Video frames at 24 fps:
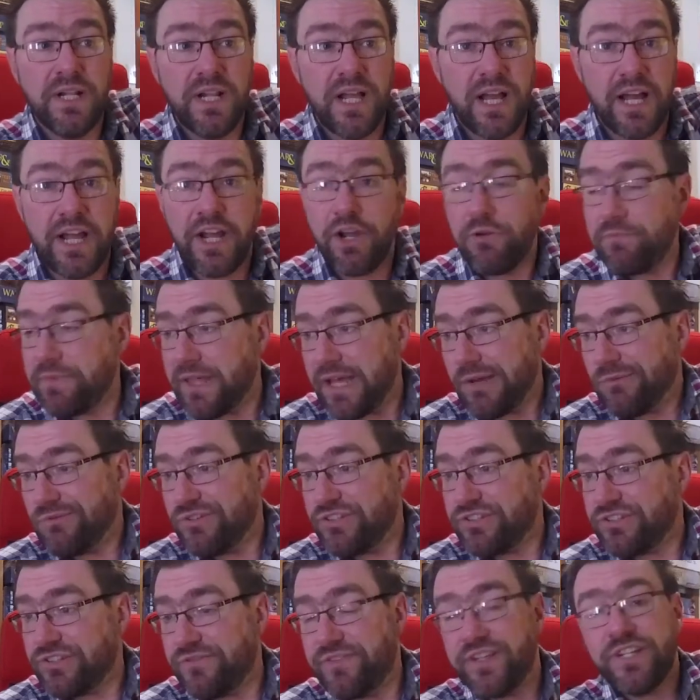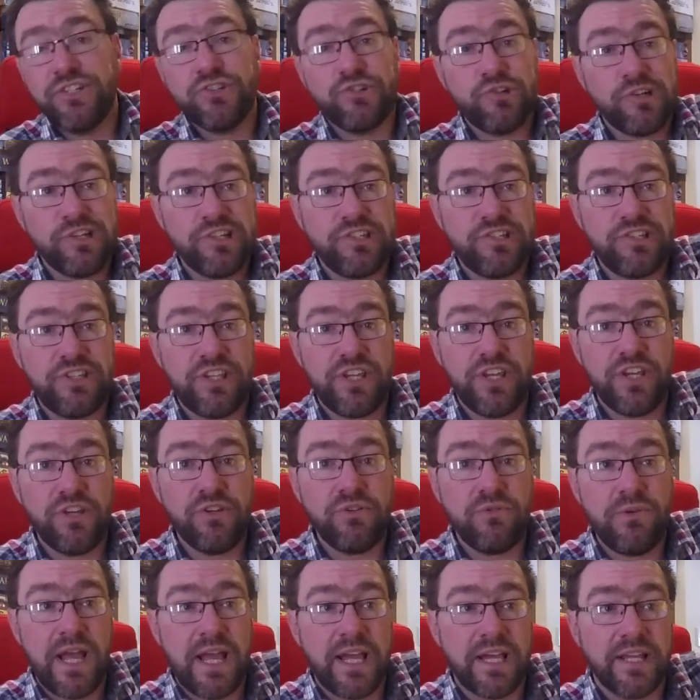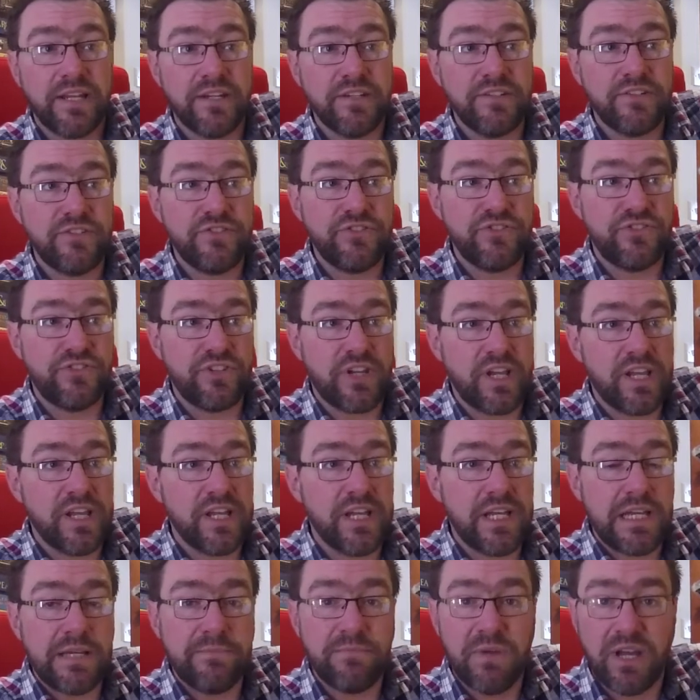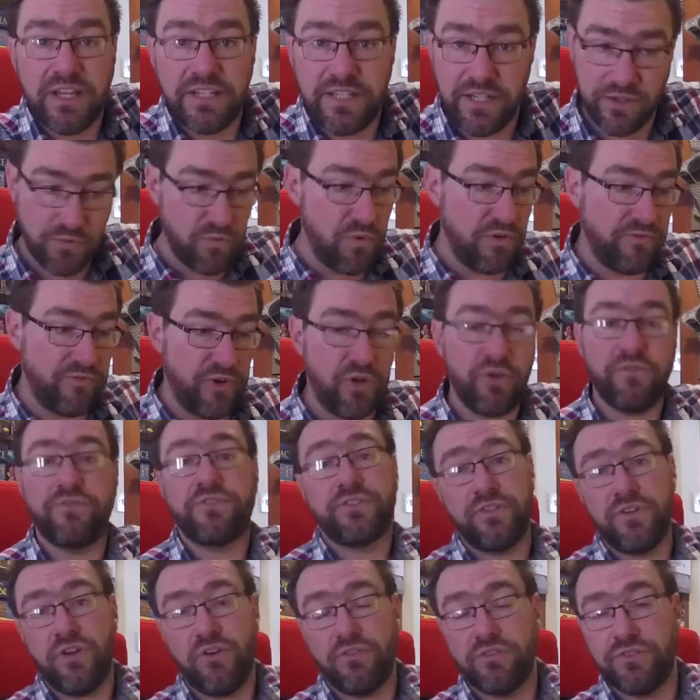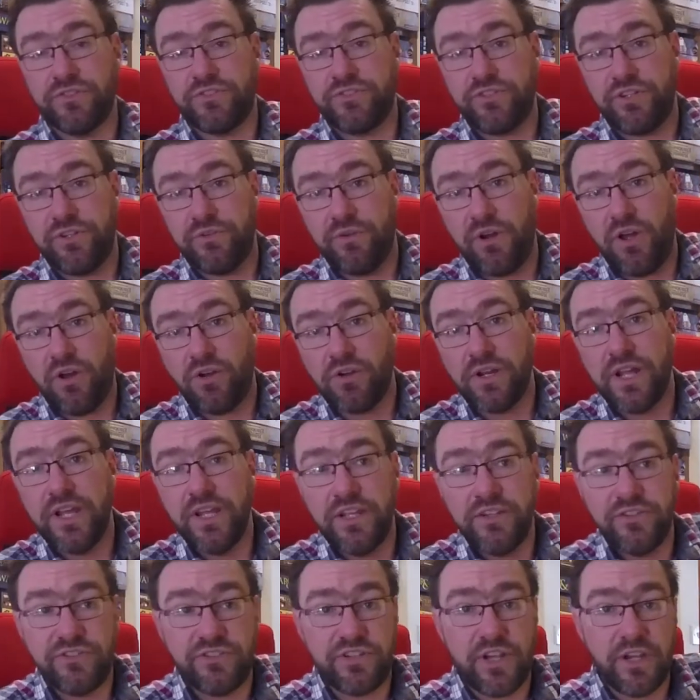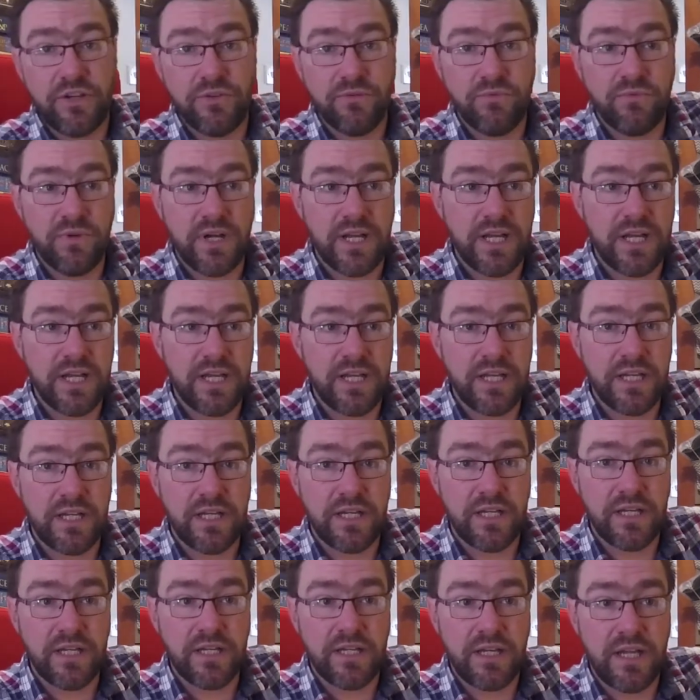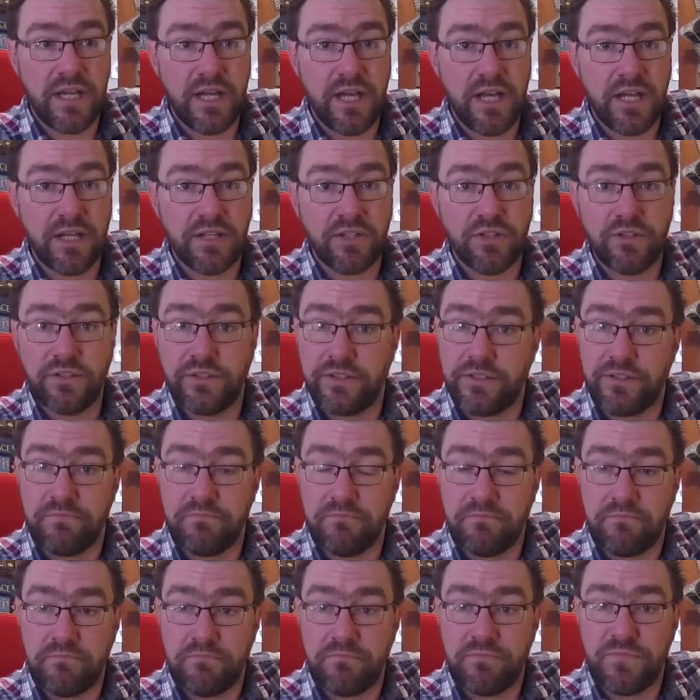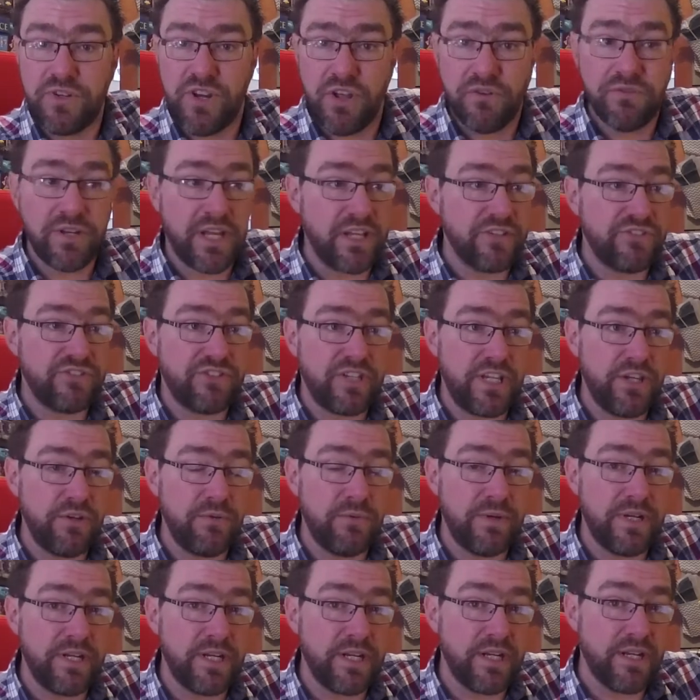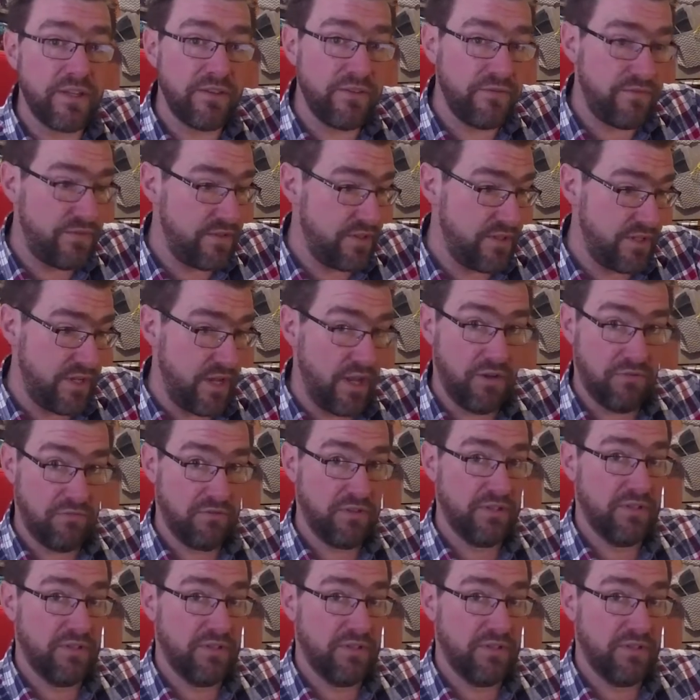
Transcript: I hope that was of interest to you, and I didn't waffle on too long. So I'll no doubt see you in another video.